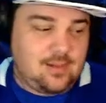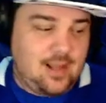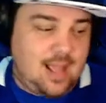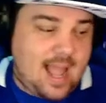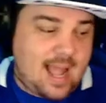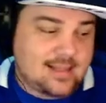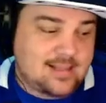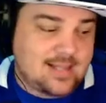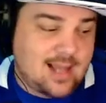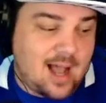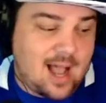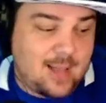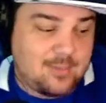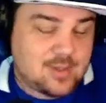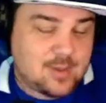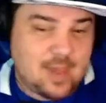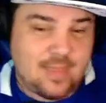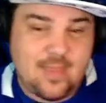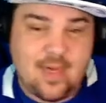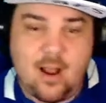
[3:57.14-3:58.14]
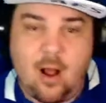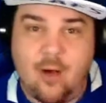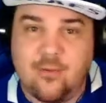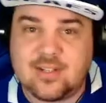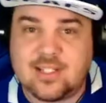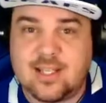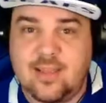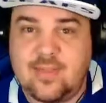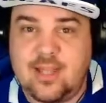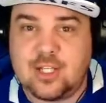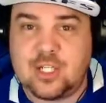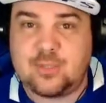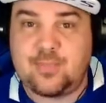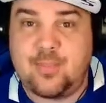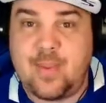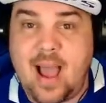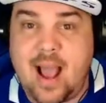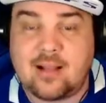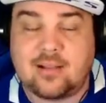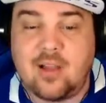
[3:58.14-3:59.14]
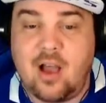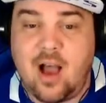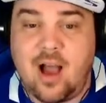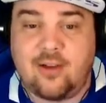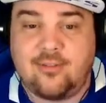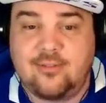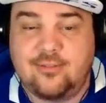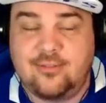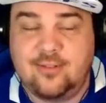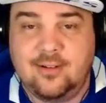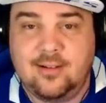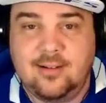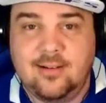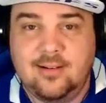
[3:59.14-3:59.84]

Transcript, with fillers: At times. And then all of a sudden, they just backed off.